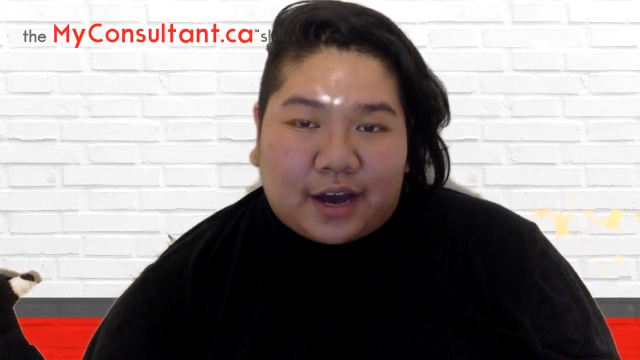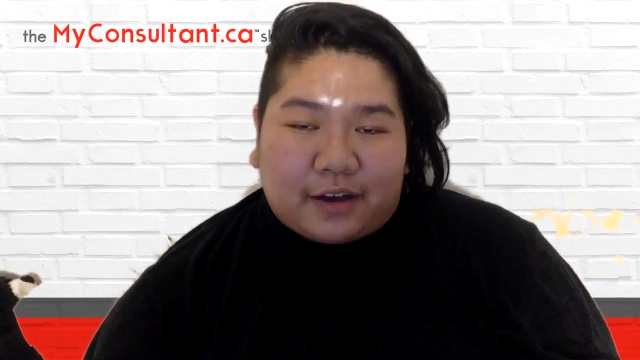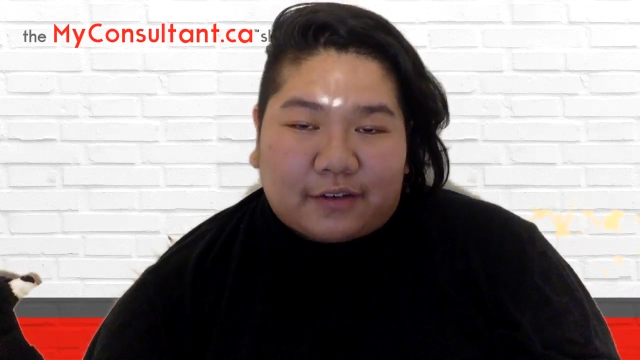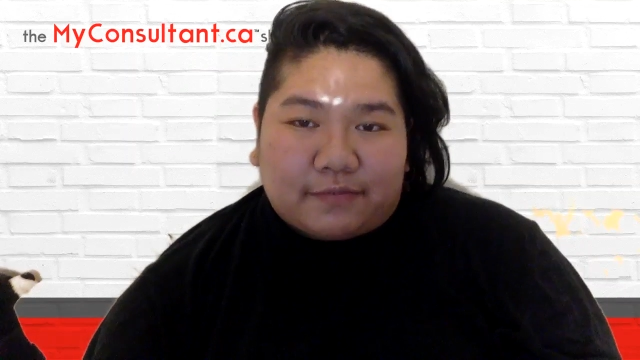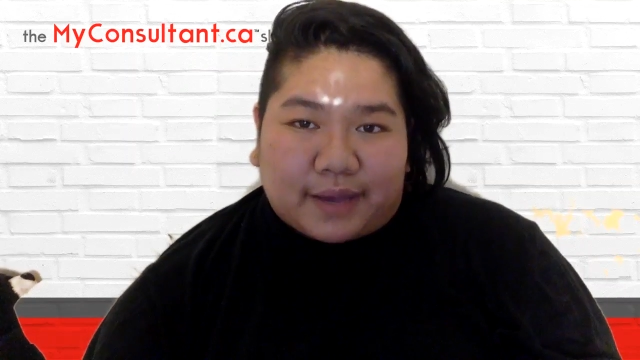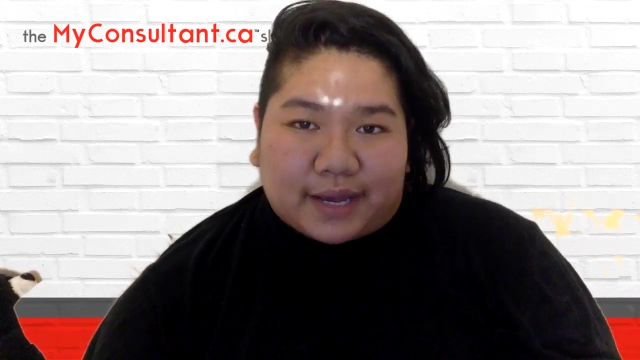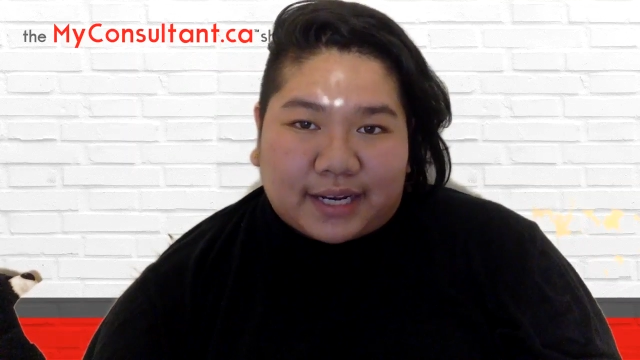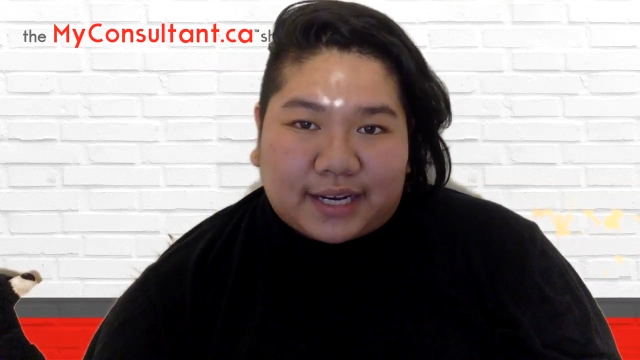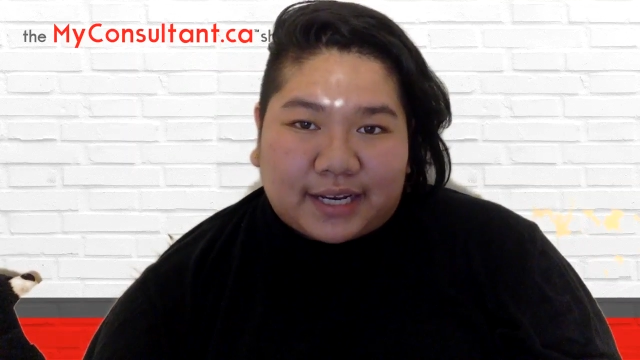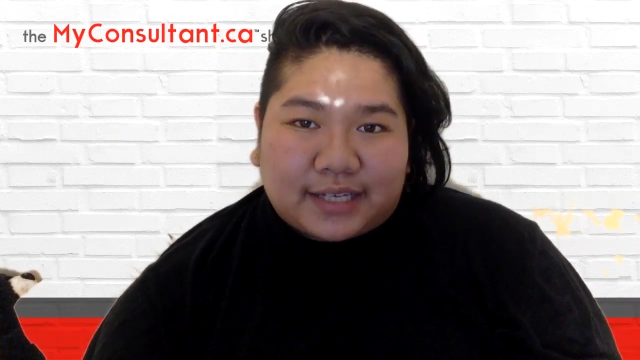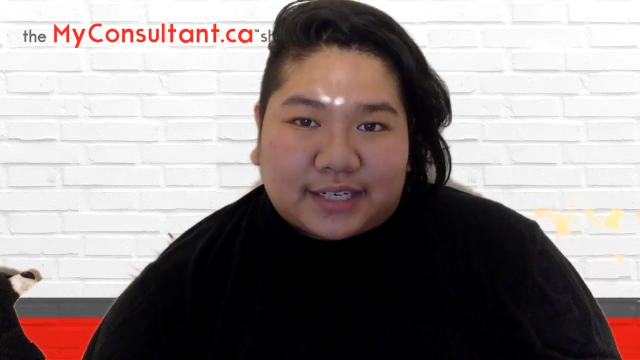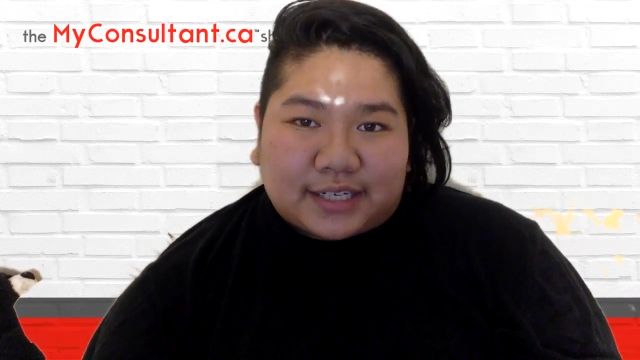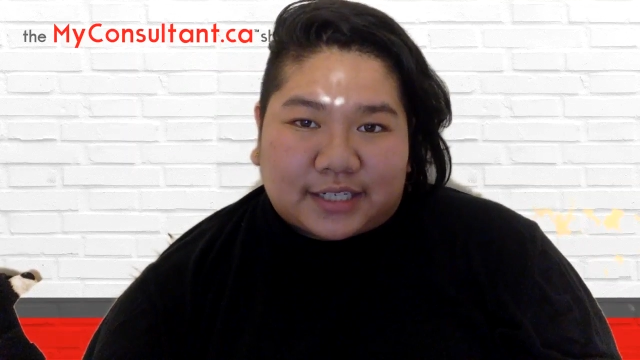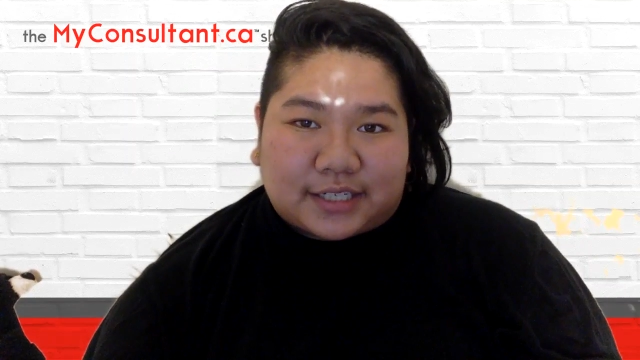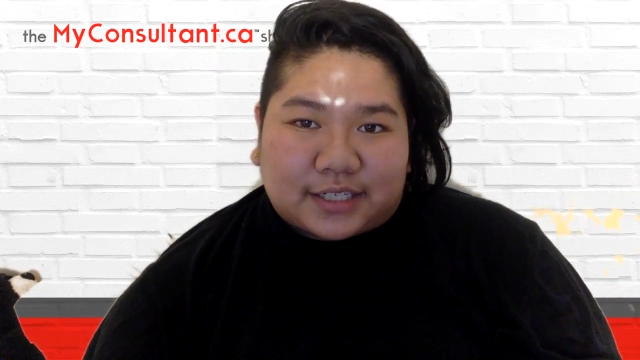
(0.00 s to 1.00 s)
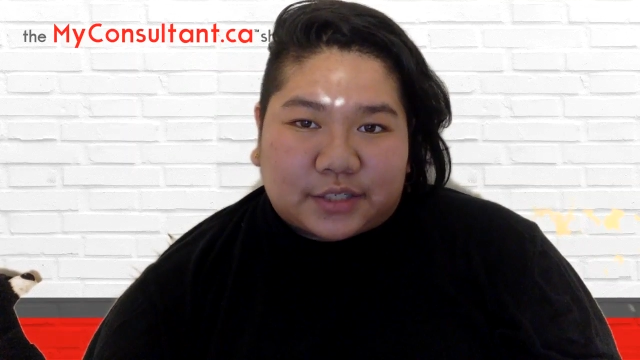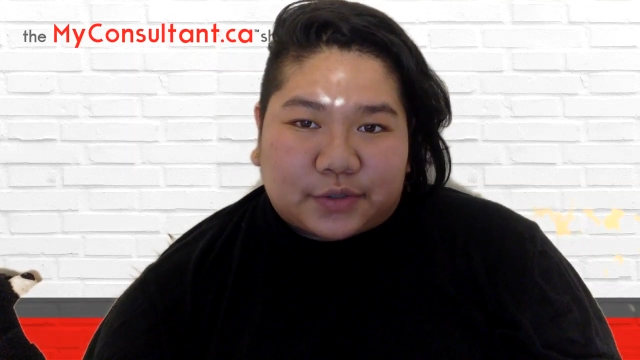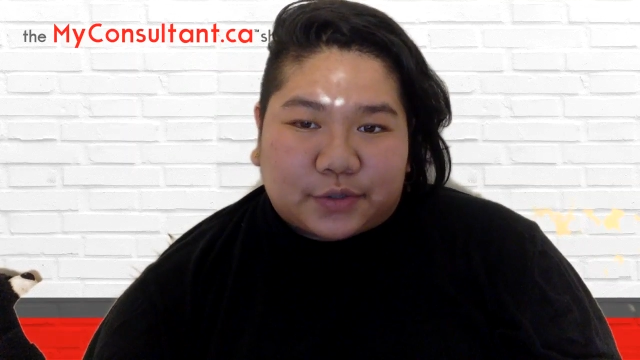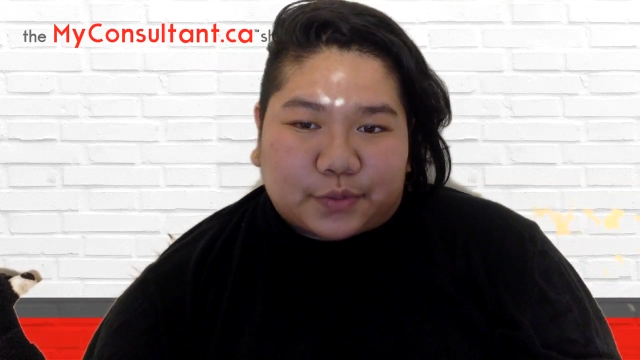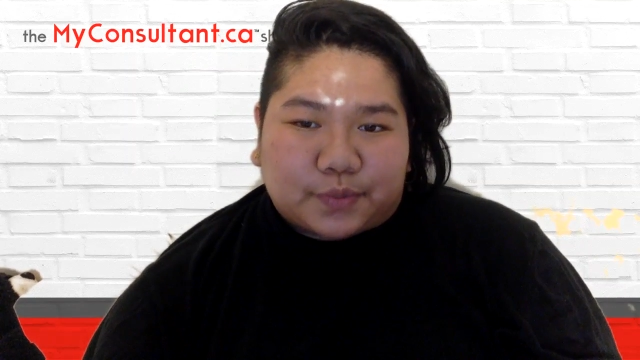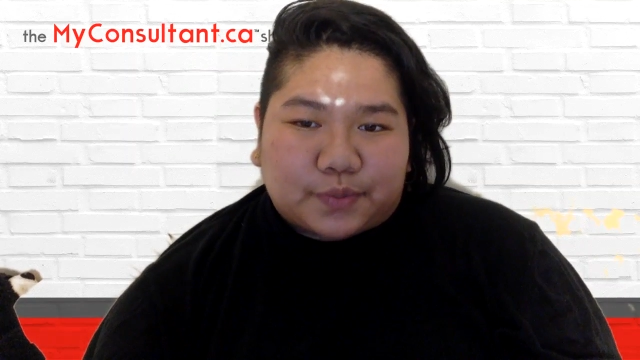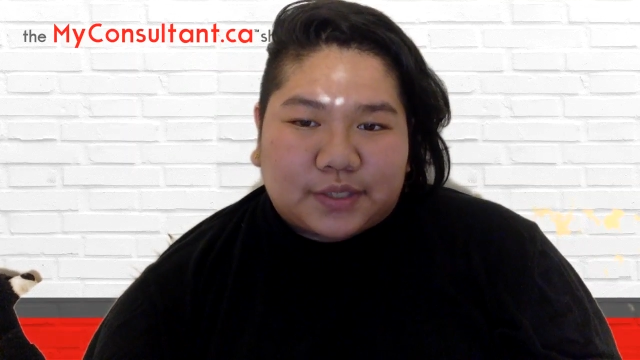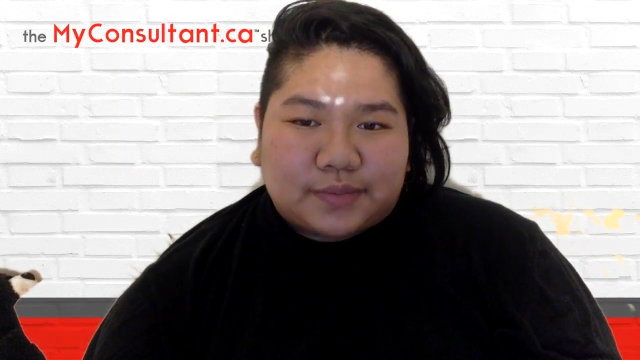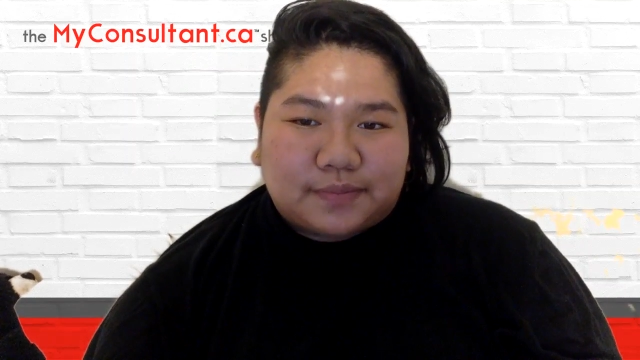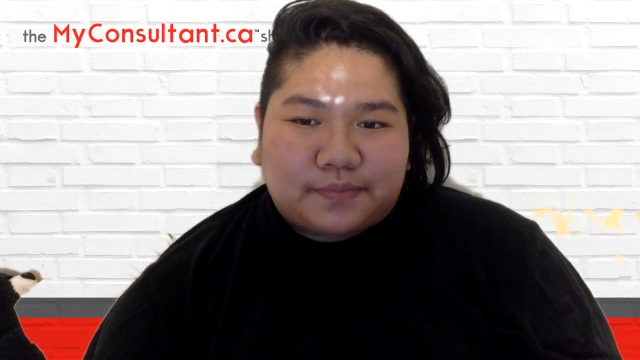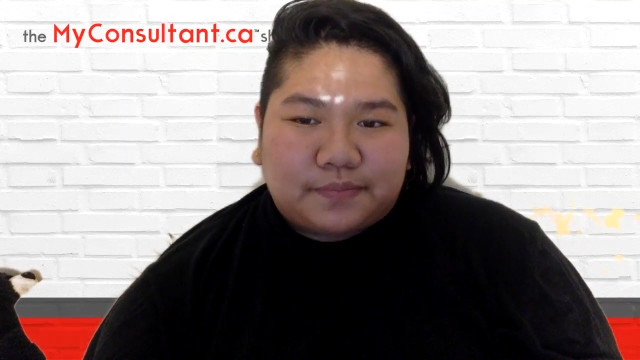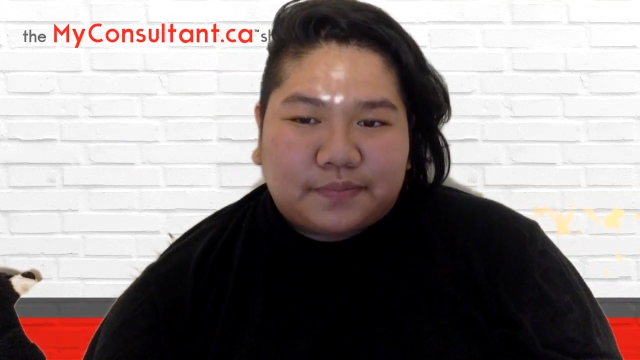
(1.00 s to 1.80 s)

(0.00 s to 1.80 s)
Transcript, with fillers: of many Indigenous groups.